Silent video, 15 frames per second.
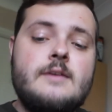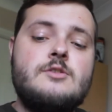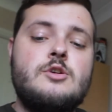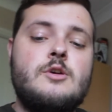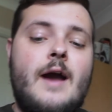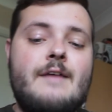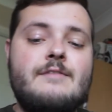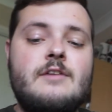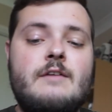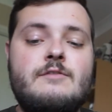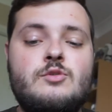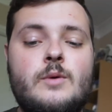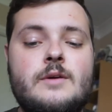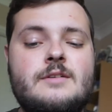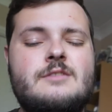so you have to have
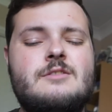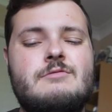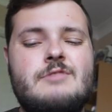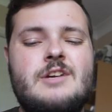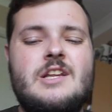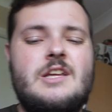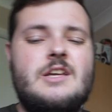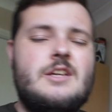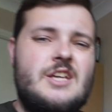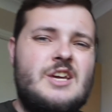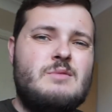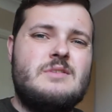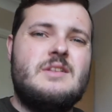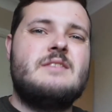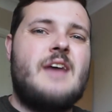Twitter to really
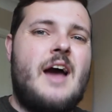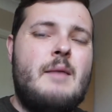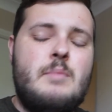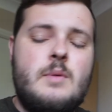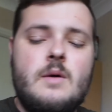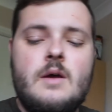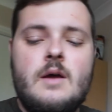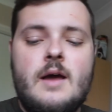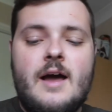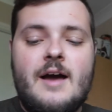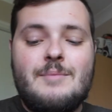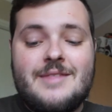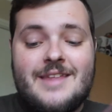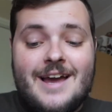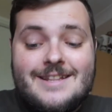use this app.
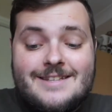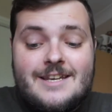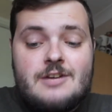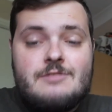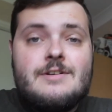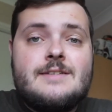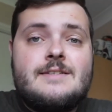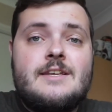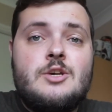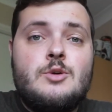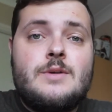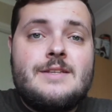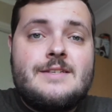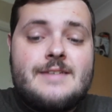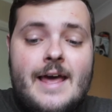But the idea is that you
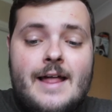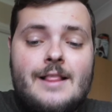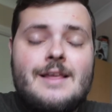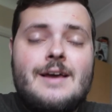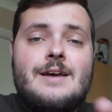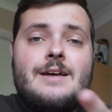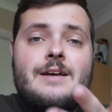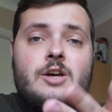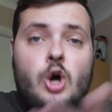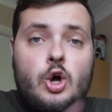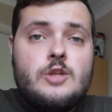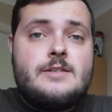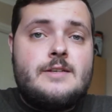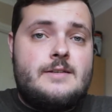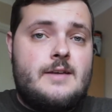can sell
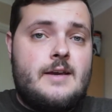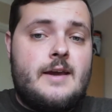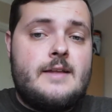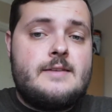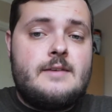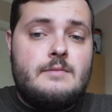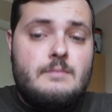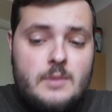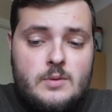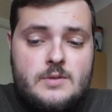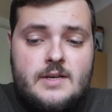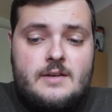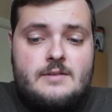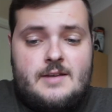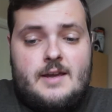concert tickets and
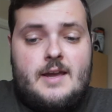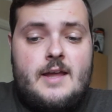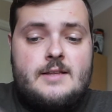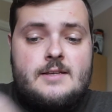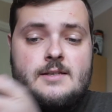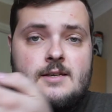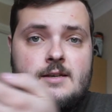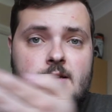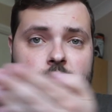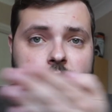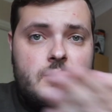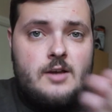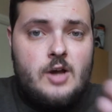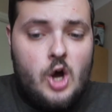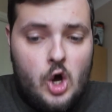music tickets
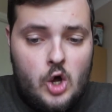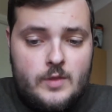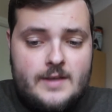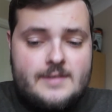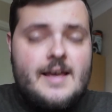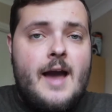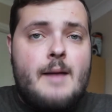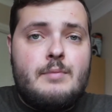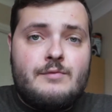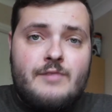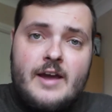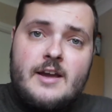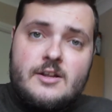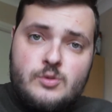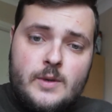on this app
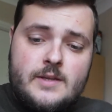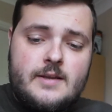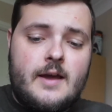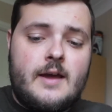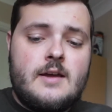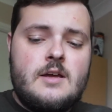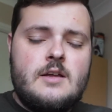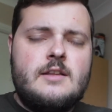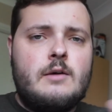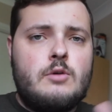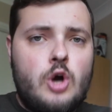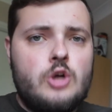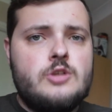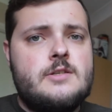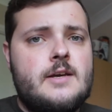via Twitter. Now,
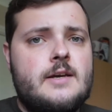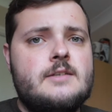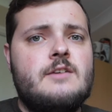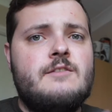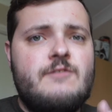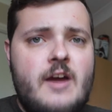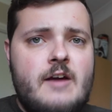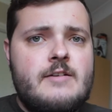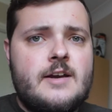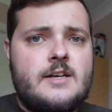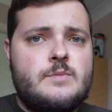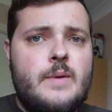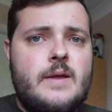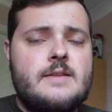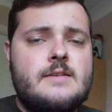concert tickets are very
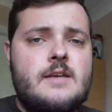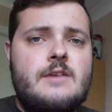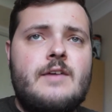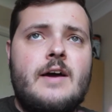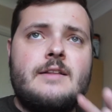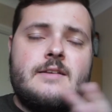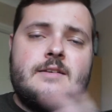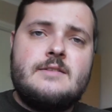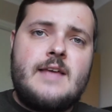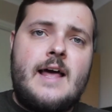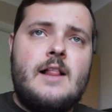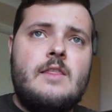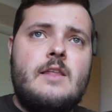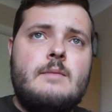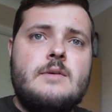expensive, and to
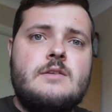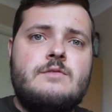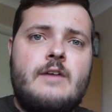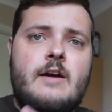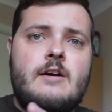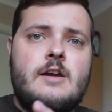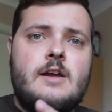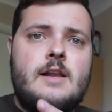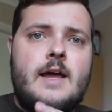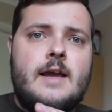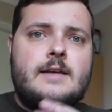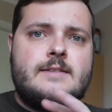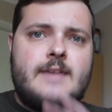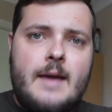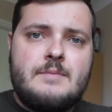sell them is very,
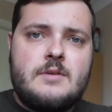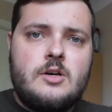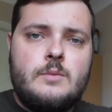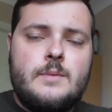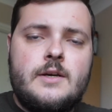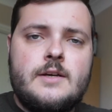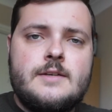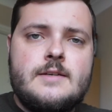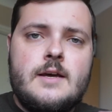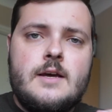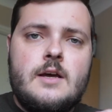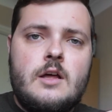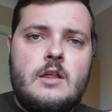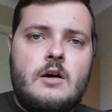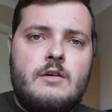like, skeptical because
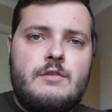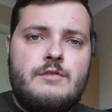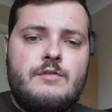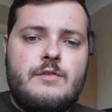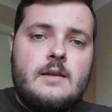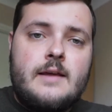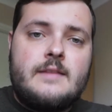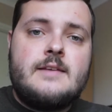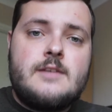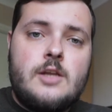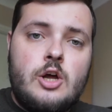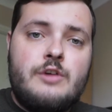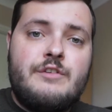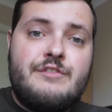of, like, there's a lot of